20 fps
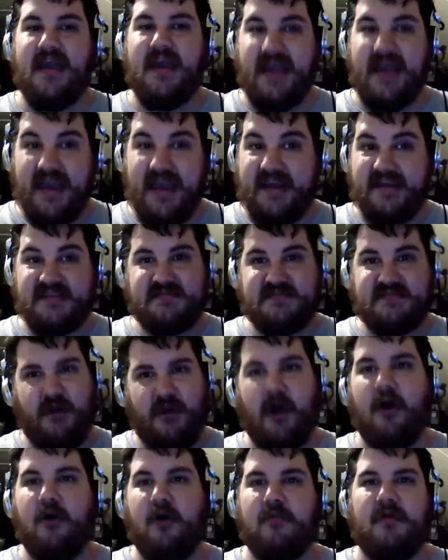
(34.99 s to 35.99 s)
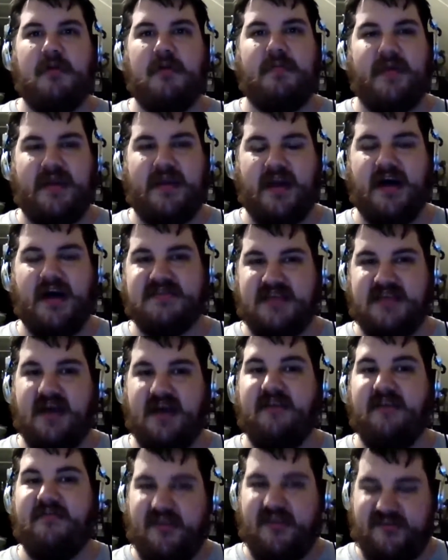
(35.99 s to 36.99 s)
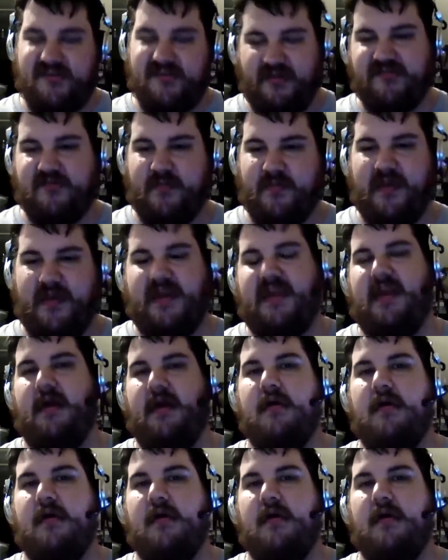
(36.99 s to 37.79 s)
it is probably because of this WrestleMania.